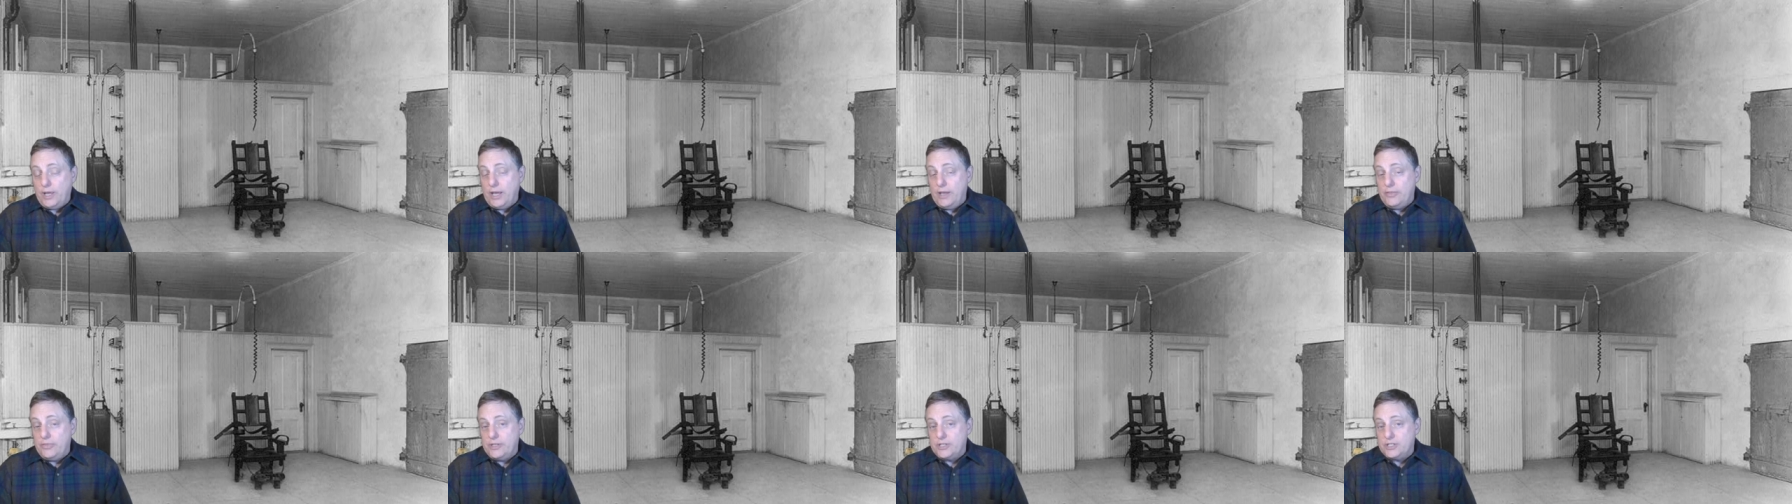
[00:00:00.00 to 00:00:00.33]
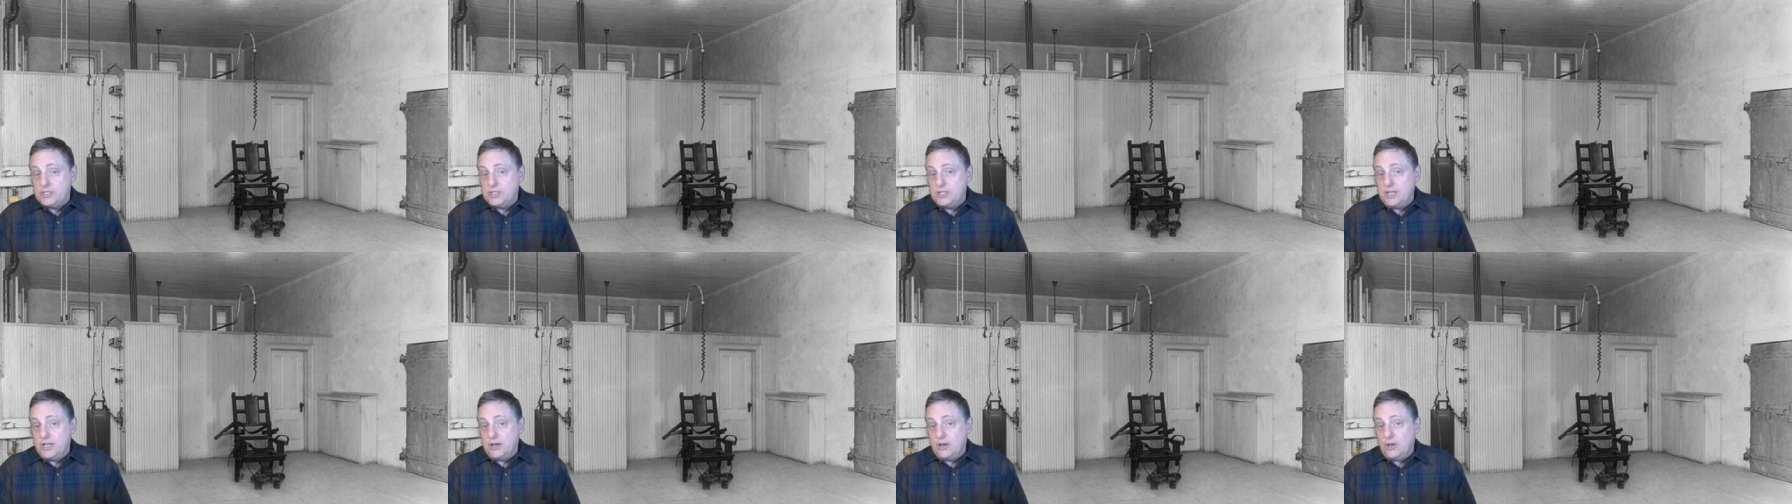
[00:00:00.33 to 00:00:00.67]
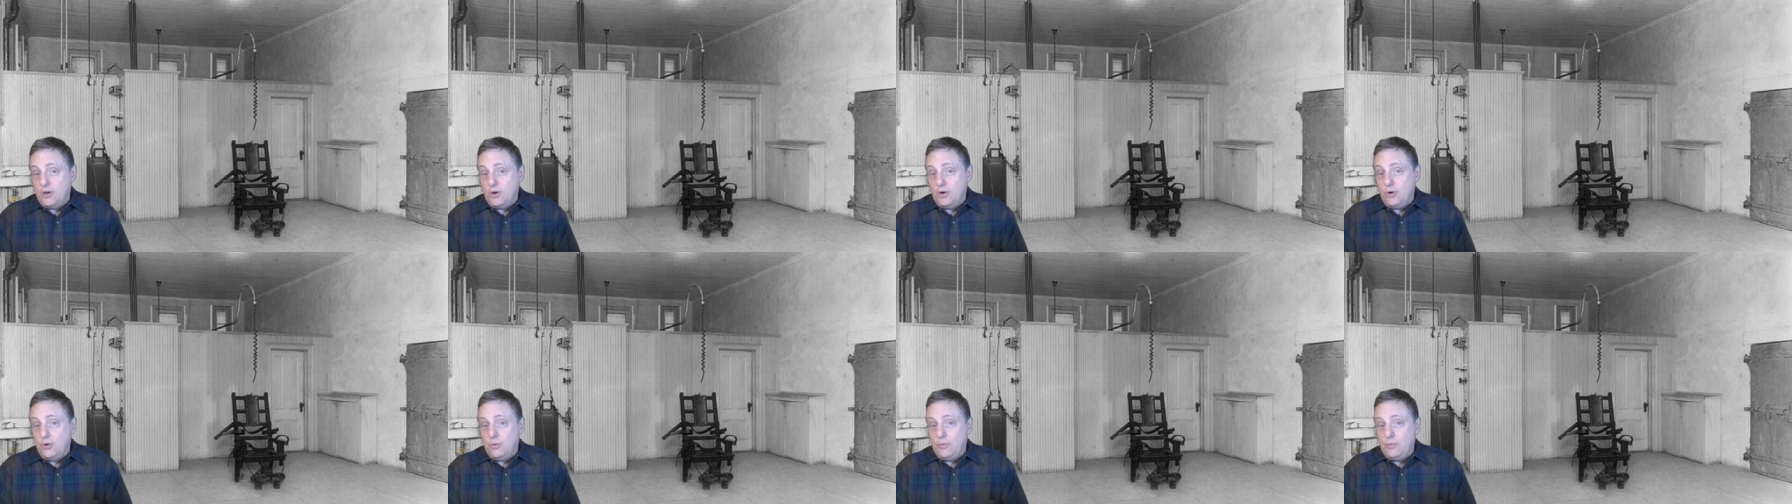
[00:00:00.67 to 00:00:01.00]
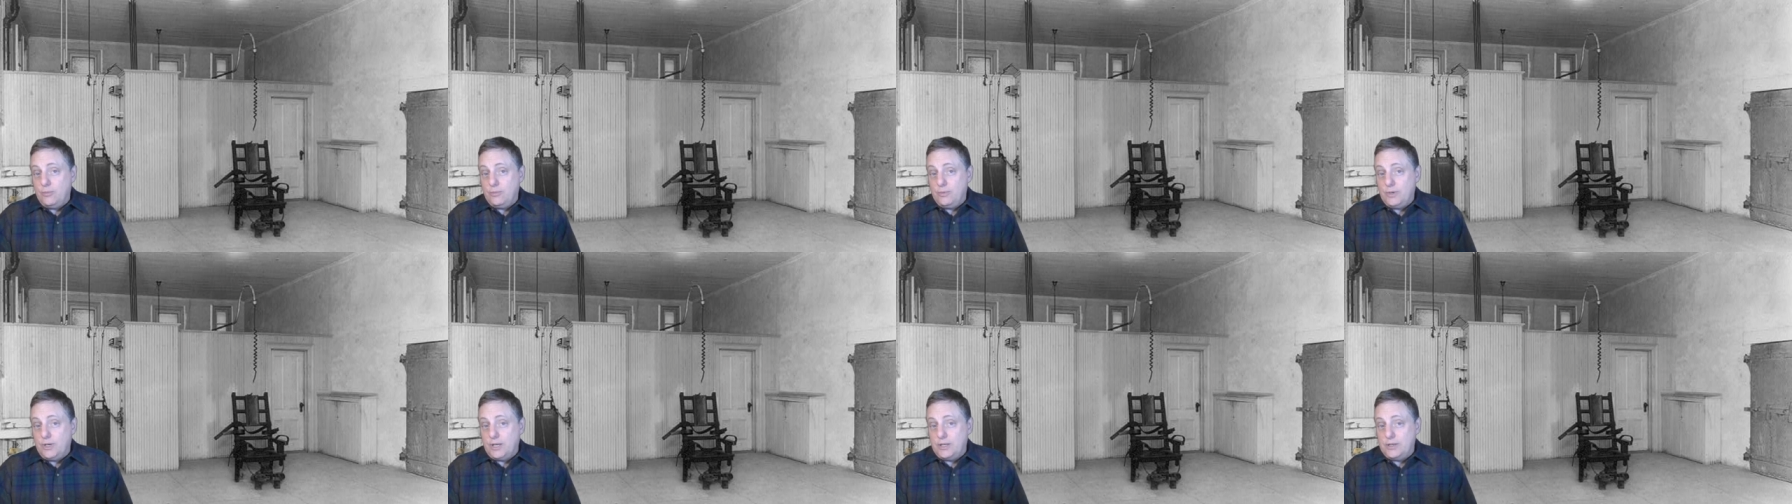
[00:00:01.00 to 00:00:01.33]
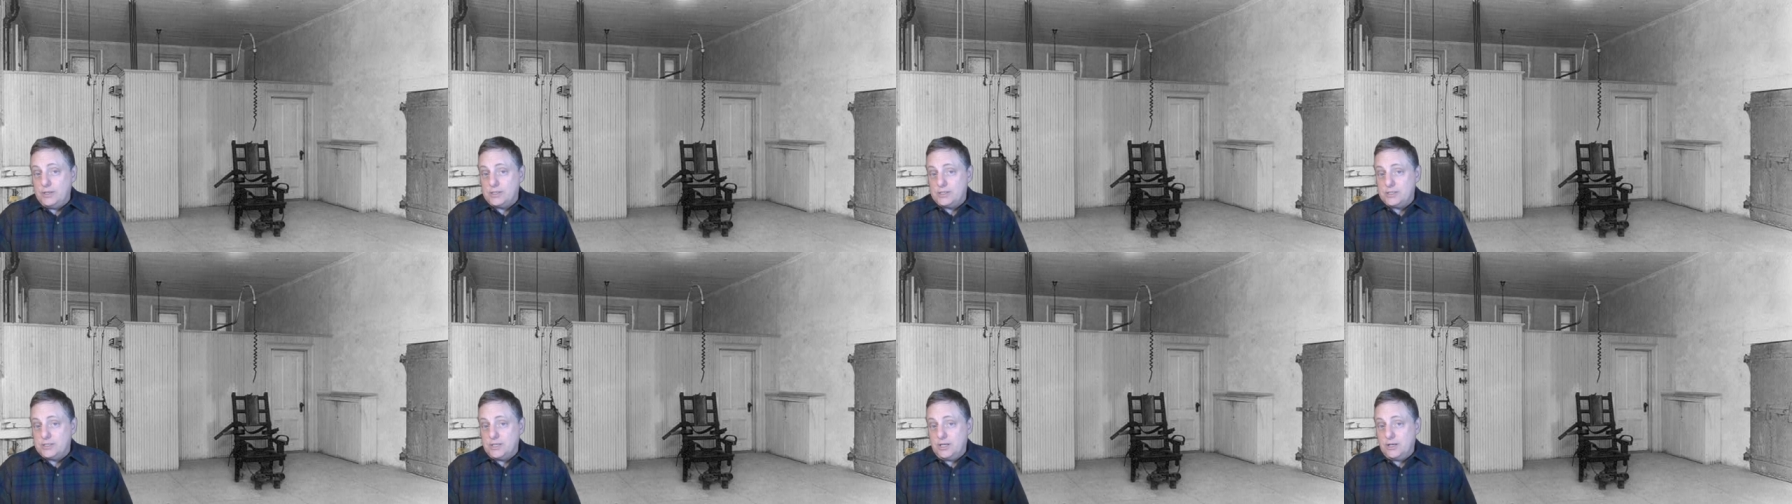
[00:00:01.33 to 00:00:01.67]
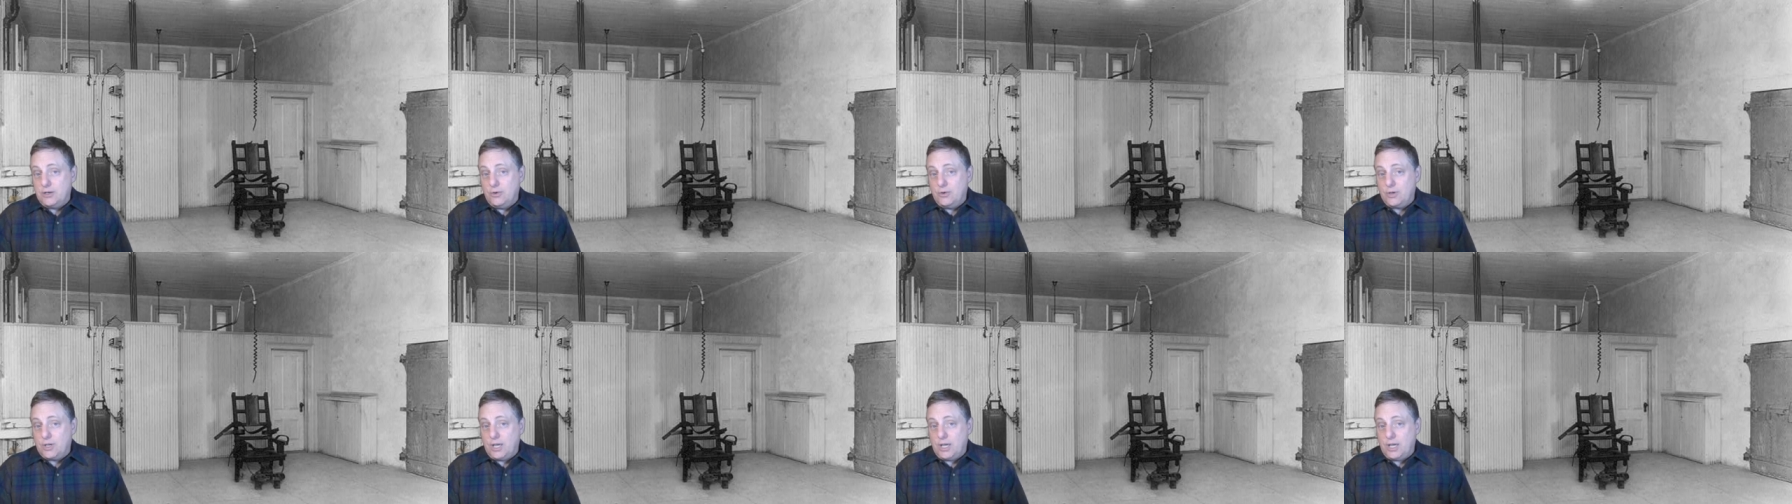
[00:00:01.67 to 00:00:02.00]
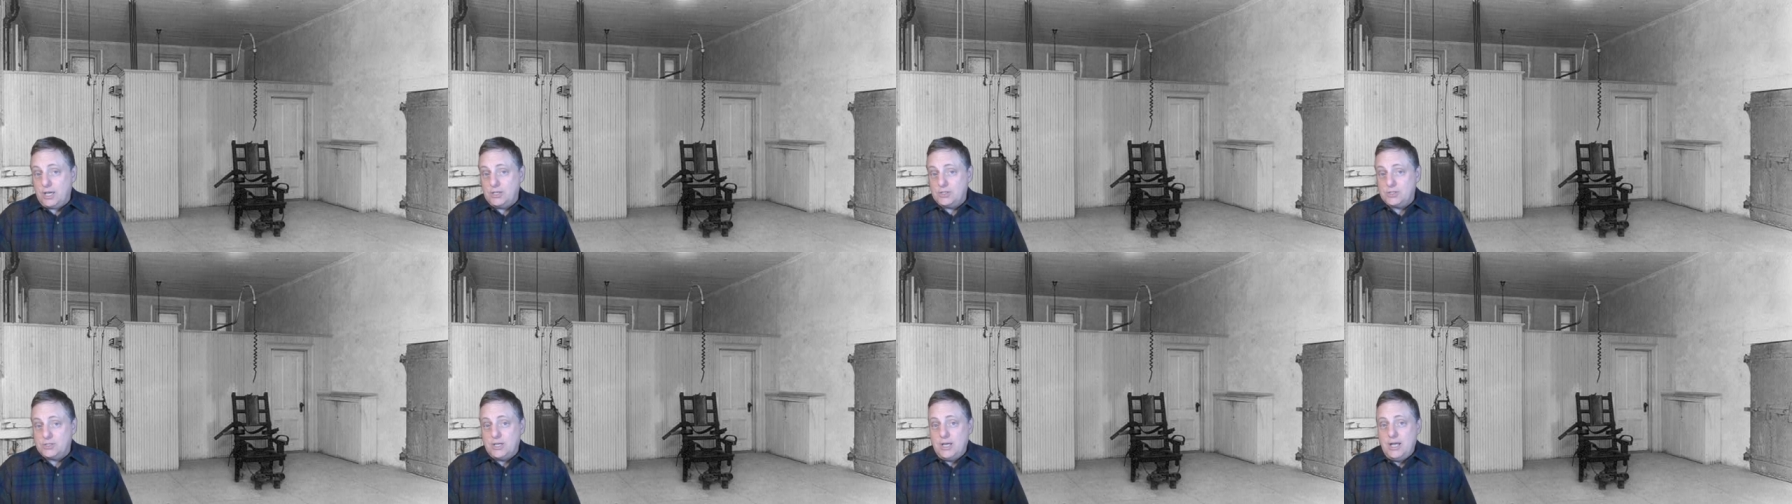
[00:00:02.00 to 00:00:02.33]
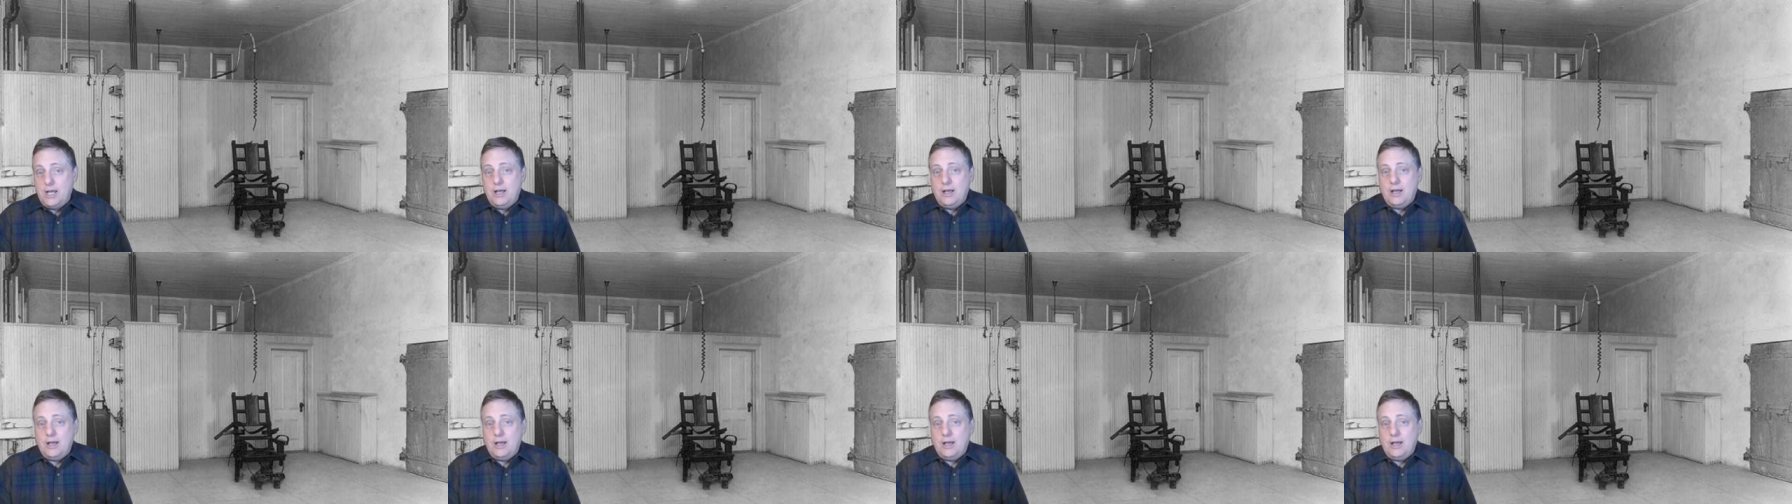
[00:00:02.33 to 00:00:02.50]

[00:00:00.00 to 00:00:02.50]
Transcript: in the Stielow in the Stielow case.